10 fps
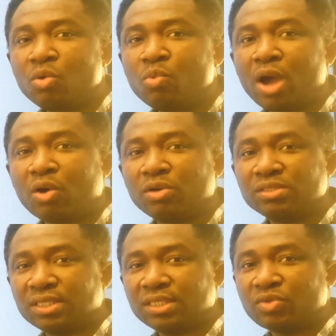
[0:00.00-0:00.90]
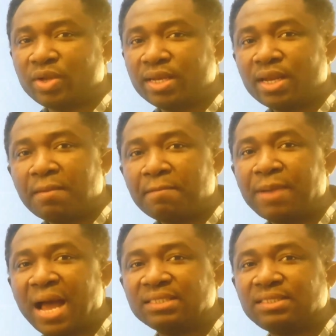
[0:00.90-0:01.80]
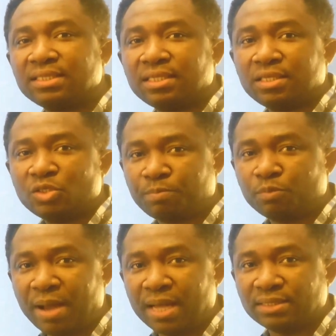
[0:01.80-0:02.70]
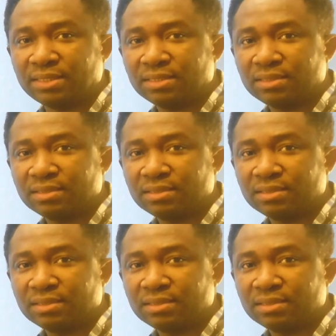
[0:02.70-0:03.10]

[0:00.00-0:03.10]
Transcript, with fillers: we are considering part to part.